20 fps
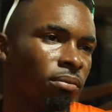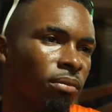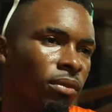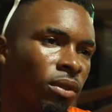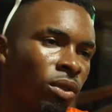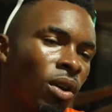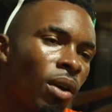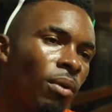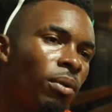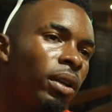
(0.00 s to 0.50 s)

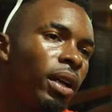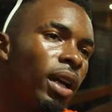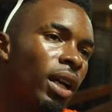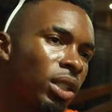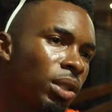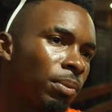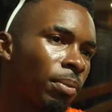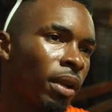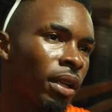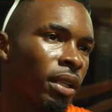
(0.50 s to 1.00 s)
you know, I will
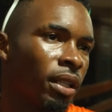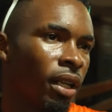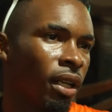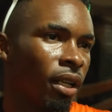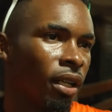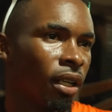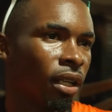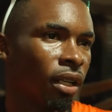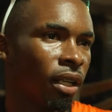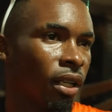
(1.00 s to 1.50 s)
catch up at the
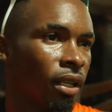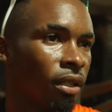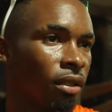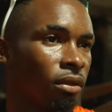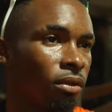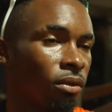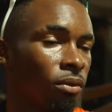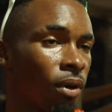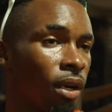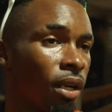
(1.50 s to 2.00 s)
end, and then
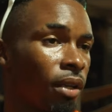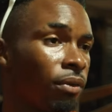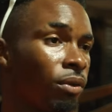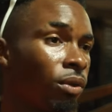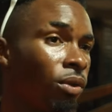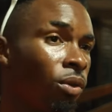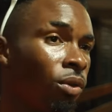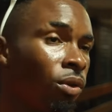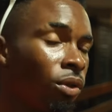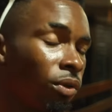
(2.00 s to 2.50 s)
what if
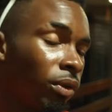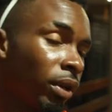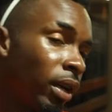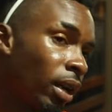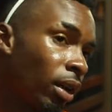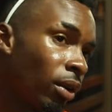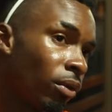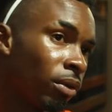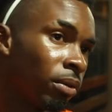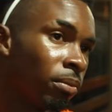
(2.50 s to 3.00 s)
you don't, you
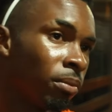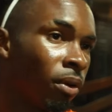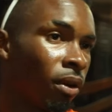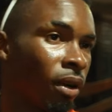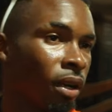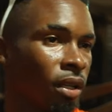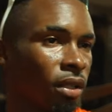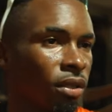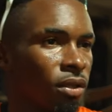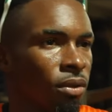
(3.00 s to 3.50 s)
get a good
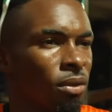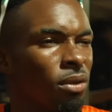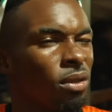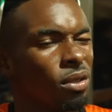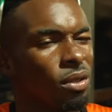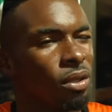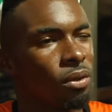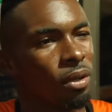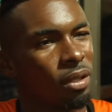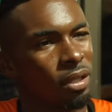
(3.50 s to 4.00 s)
ball. And so
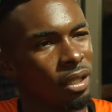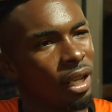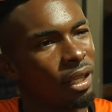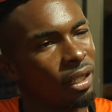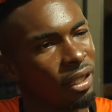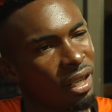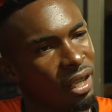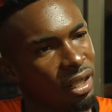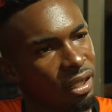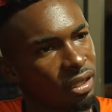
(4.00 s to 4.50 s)
it was
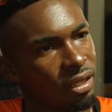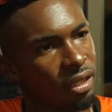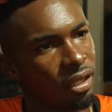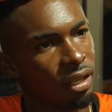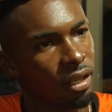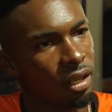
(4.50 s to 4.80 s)
that case.